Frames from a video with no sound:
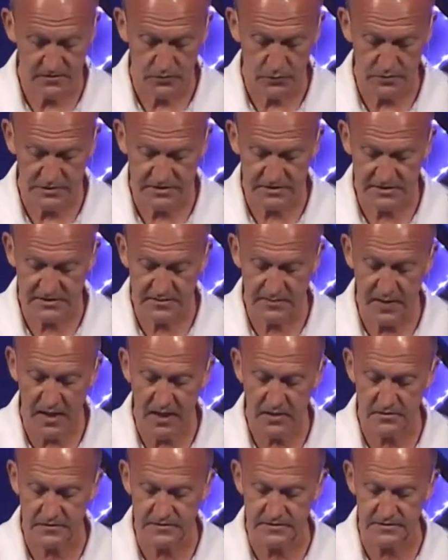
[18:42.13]
which is
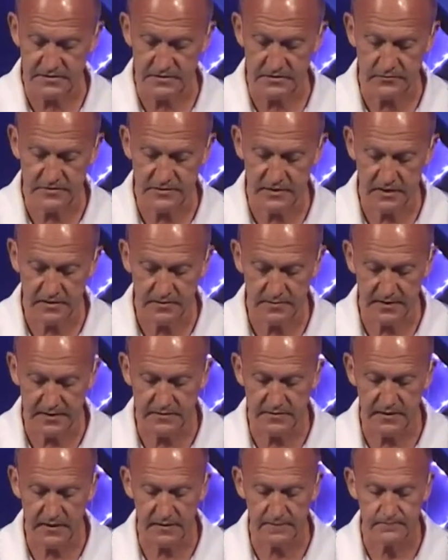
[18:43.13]
hypocrisy. We talked about
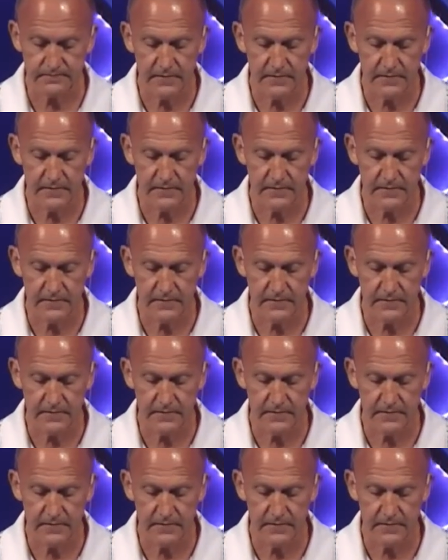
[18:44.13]
that.